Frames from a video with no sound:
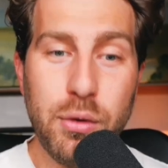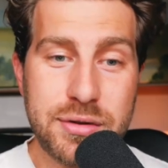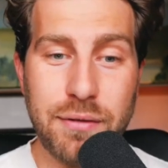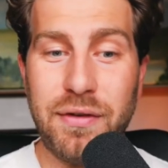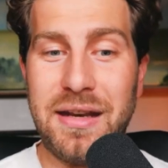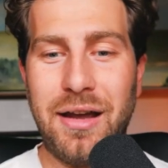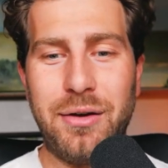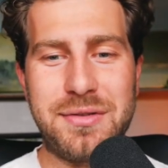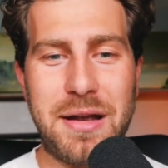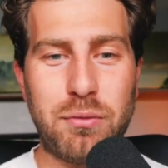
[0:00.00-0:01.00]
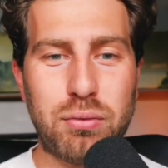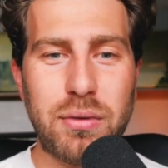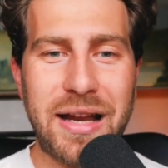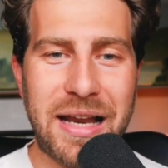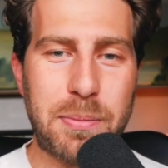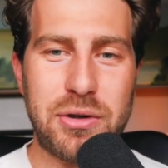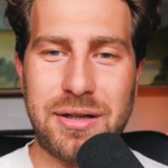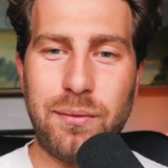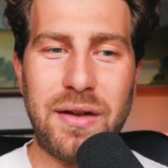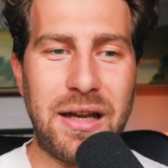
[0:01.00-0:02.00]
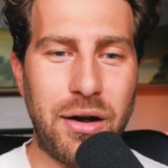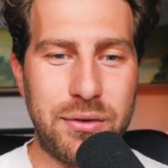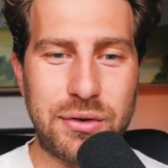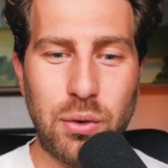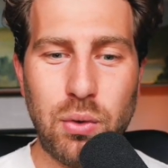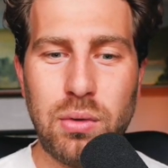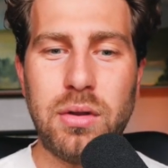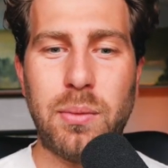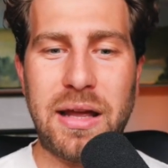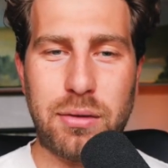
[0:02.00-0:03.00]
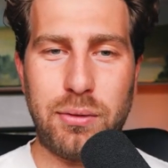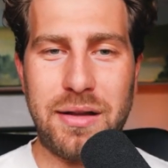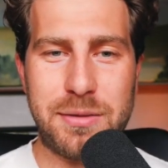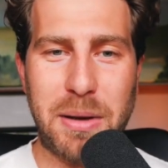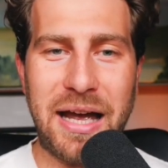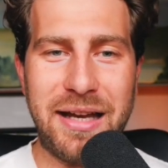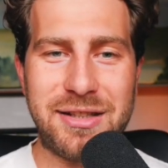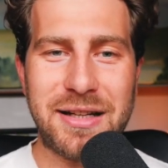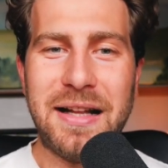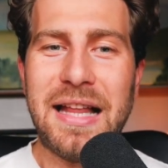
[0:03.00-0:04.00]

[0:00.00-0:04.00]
of videos. They're really pushing videos all the way through this page.